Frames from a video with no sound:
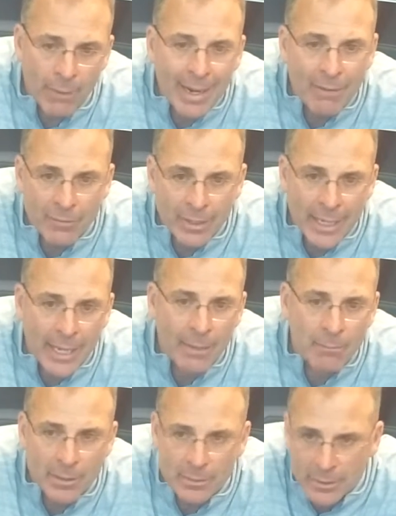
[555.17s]
right after the
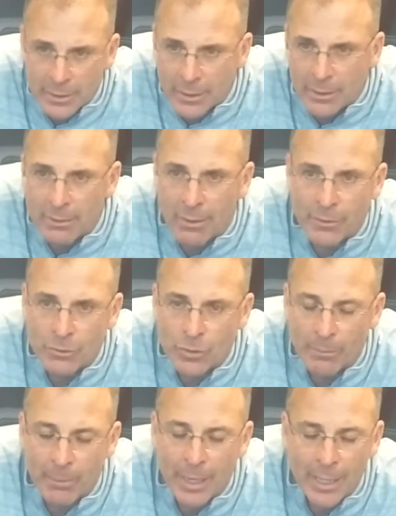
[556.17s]
game and on the
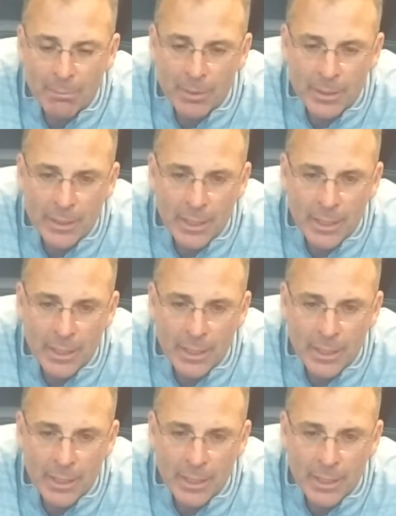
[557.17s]
trip back.